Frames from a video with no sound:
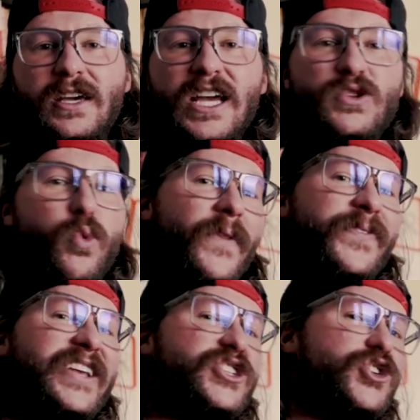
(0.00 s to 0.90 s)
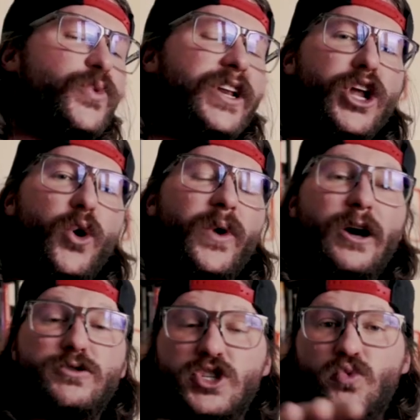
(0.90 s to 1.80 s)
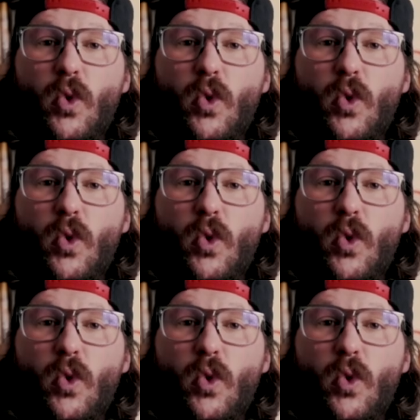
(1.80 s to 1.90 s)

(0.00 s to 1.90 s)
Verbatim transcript: is what they do when no one else is